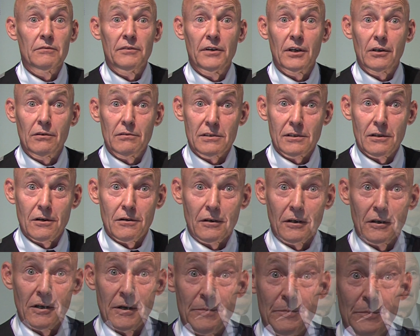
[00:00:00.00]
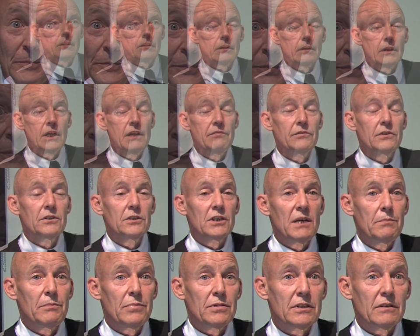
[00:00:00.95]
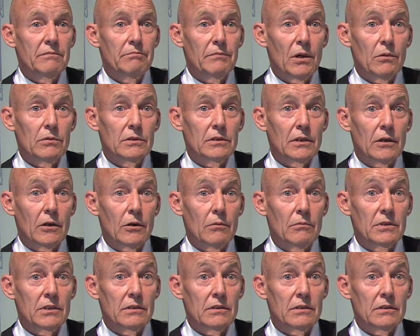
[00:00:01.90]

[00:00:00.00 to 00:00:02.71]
the vehicle is long gone. Even the cheapest of motorhomes